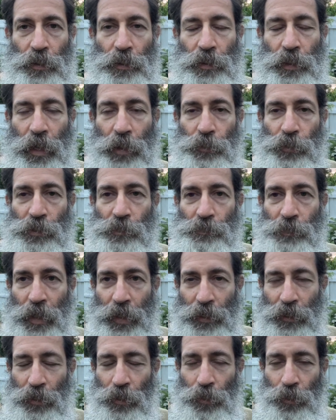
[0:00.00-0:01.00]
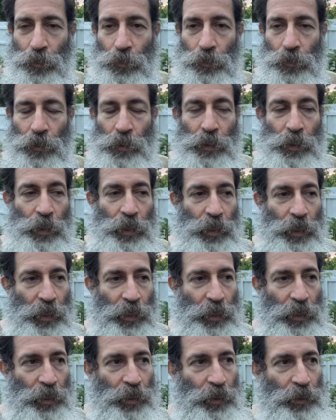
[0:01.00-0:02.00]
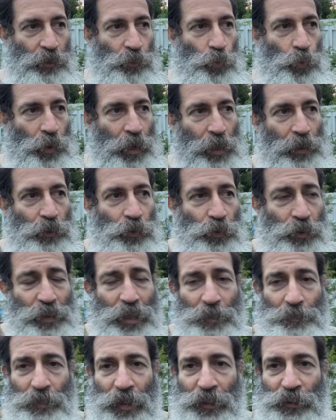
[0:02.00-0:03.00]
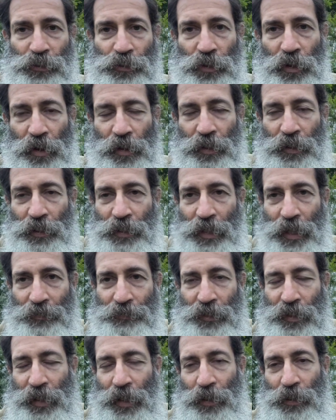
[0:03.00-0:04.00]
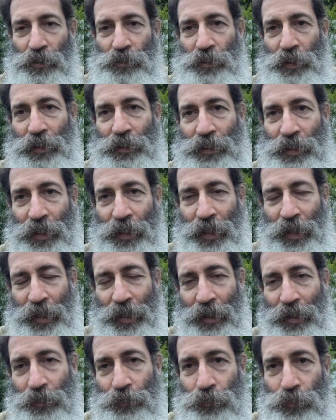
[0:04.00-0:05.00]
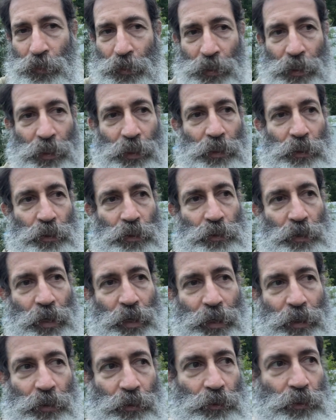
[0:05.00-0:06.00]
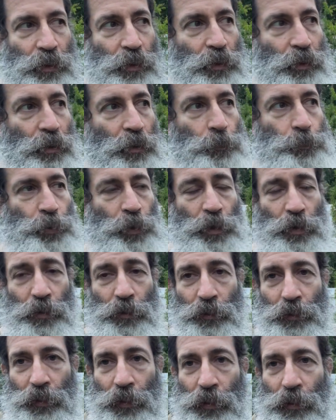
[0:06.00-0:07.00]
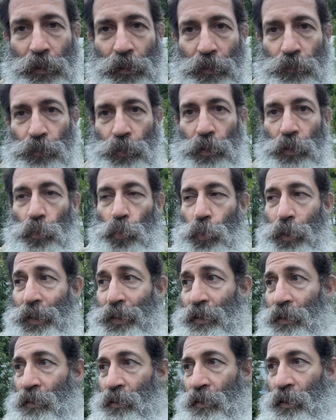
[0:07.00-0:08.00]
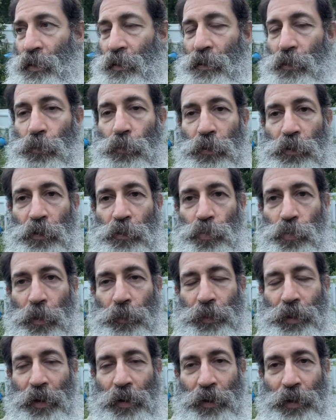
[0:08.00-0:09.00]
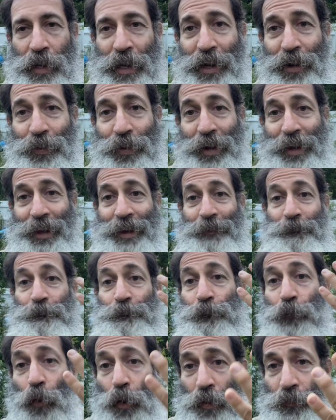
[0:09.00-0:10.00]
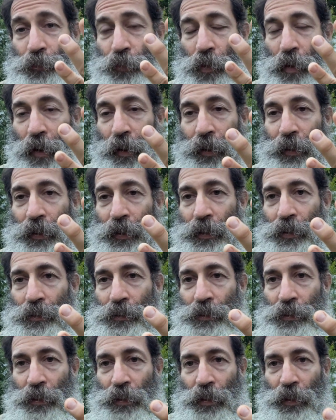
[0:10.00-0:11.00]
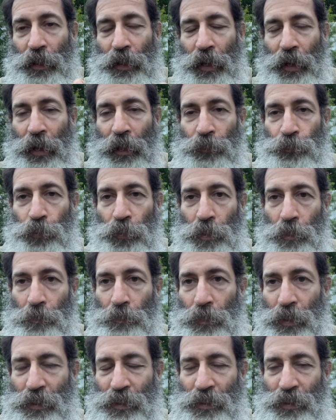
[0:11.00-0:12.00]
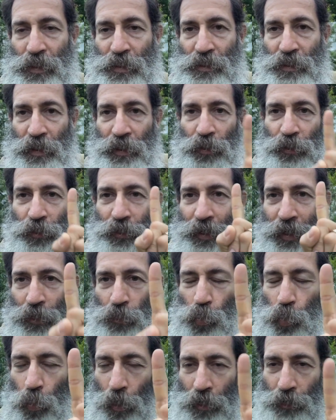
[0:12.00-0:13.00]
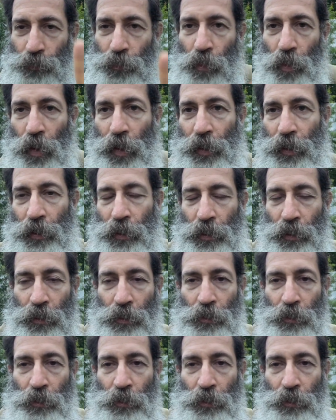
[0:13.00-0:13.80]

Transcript: That was my goal. And when I looked at my chart and the avocados I did have in the ground, apparently for the winter season, which is where we are now, I have four varieties. And for the mid-season, I only had one variety.